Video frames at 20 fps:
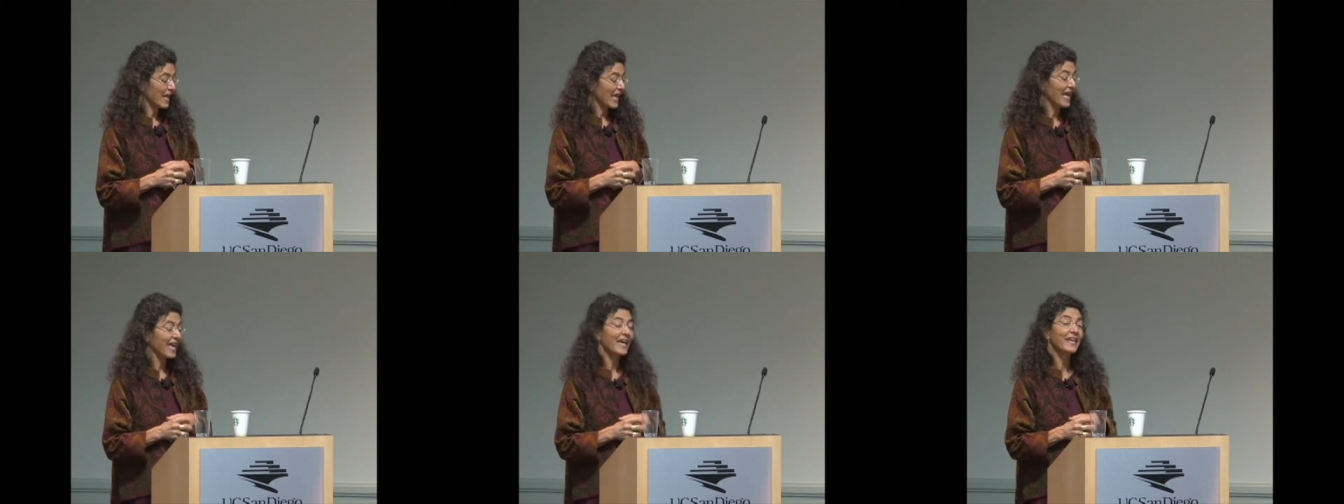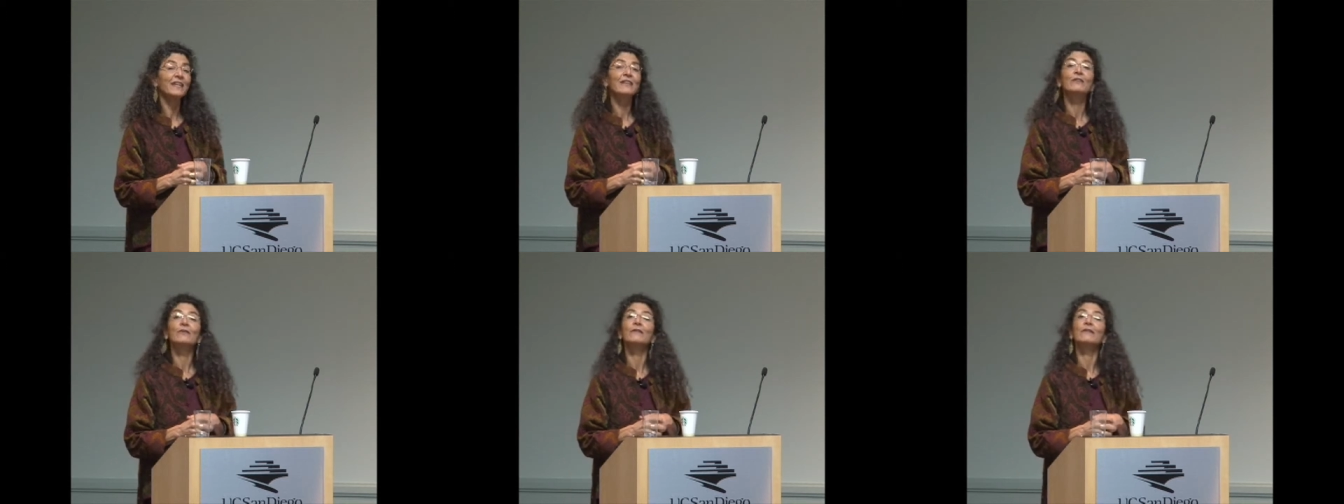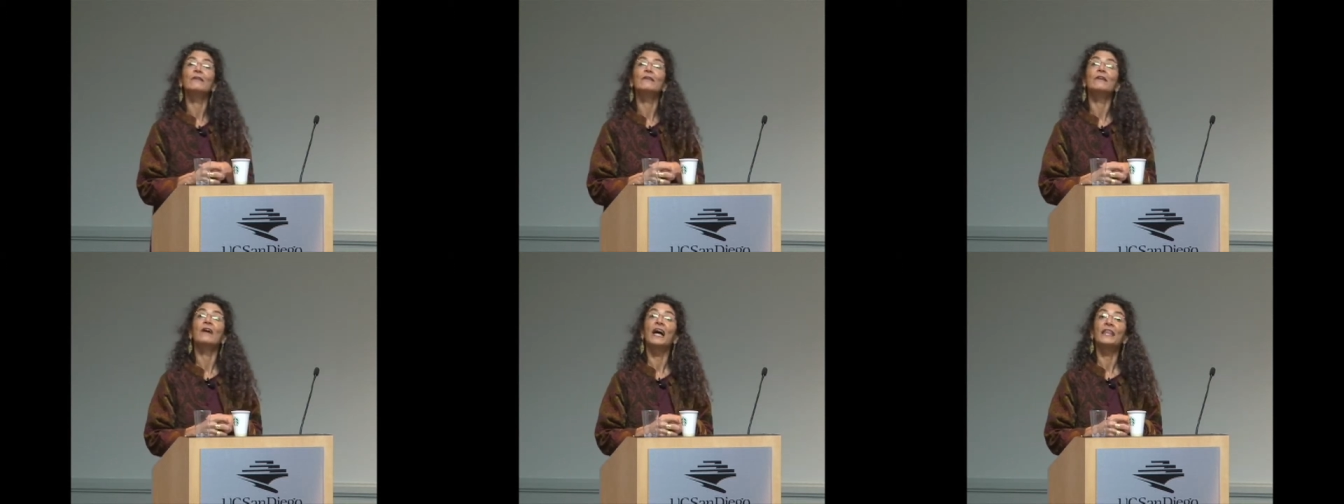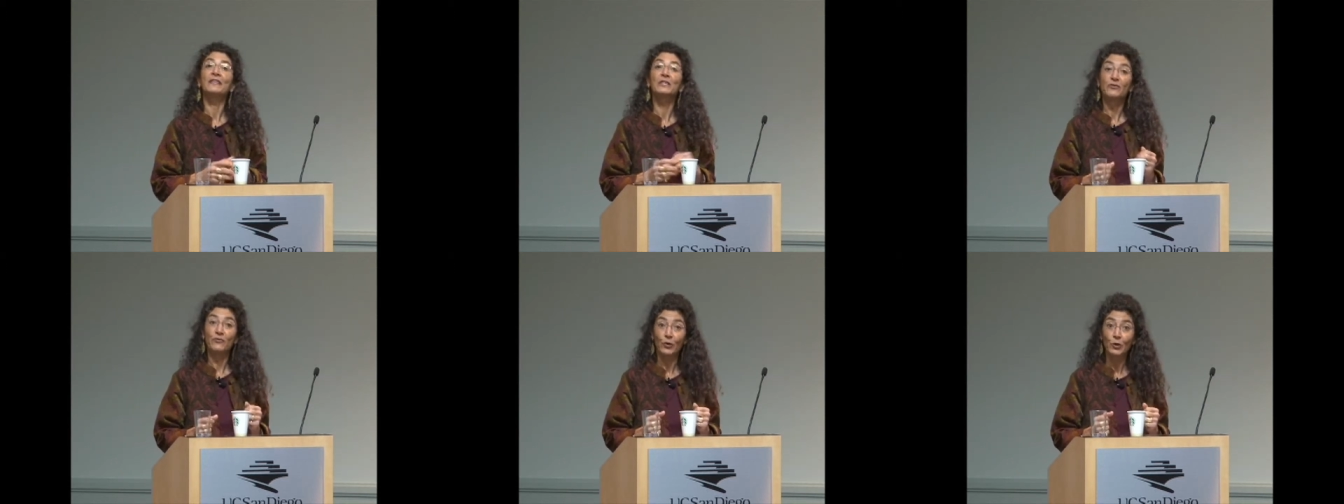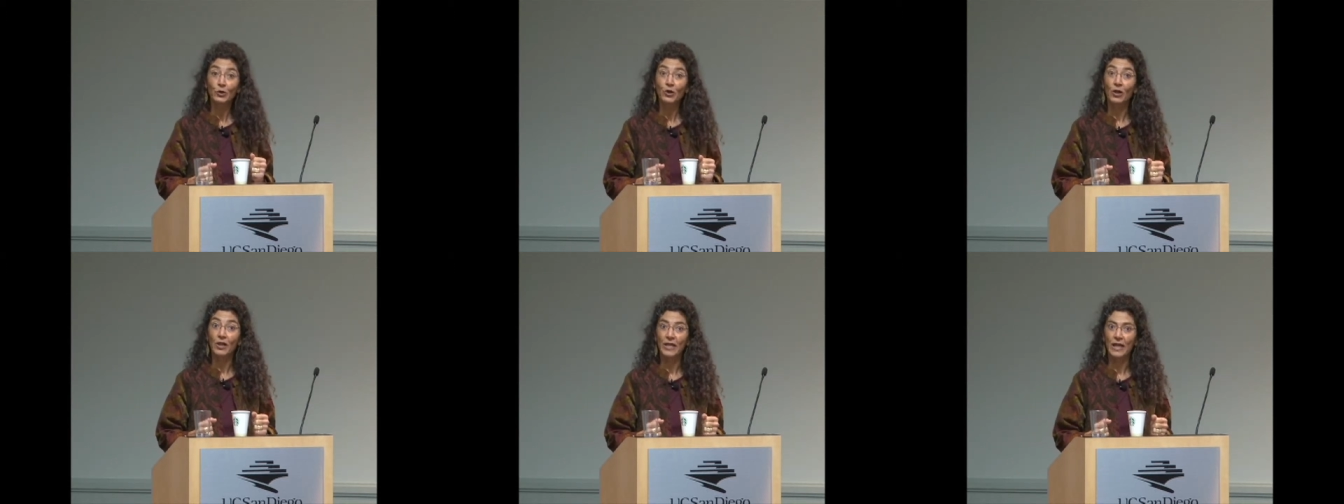and got this
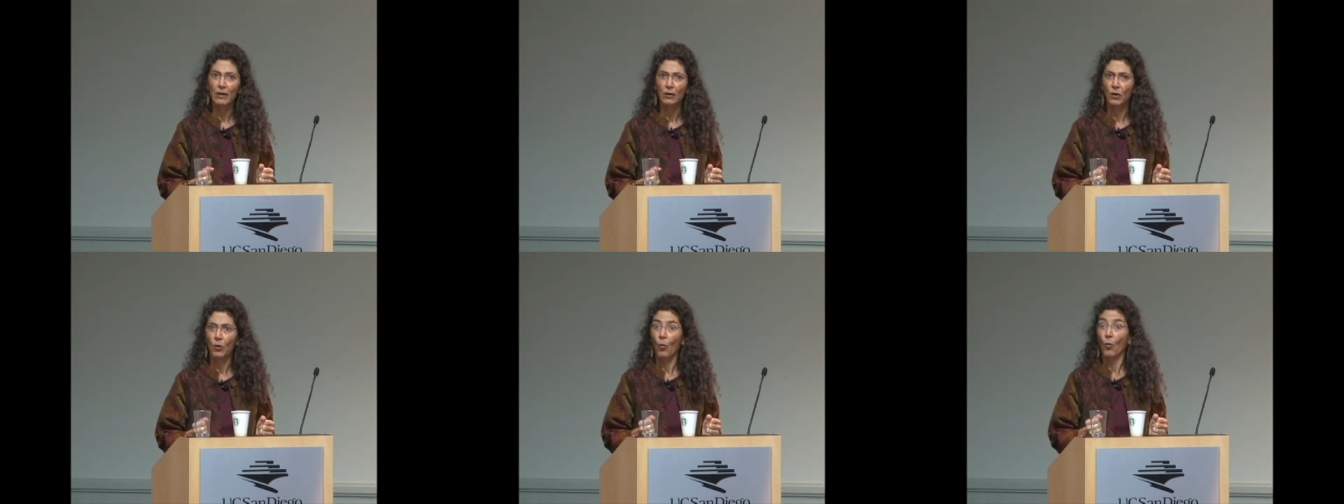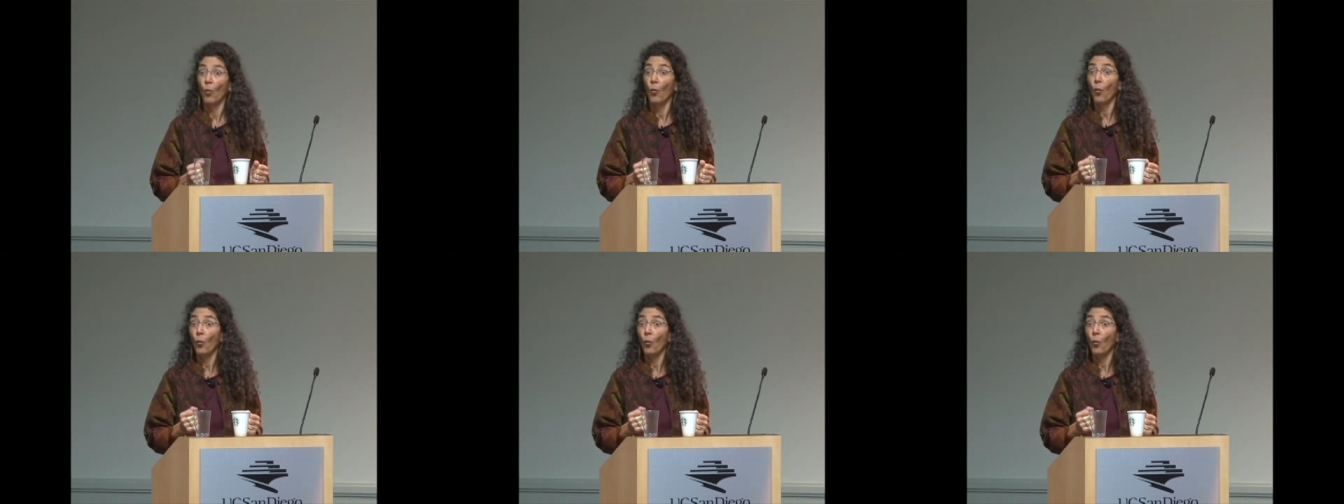phone call, and I thought,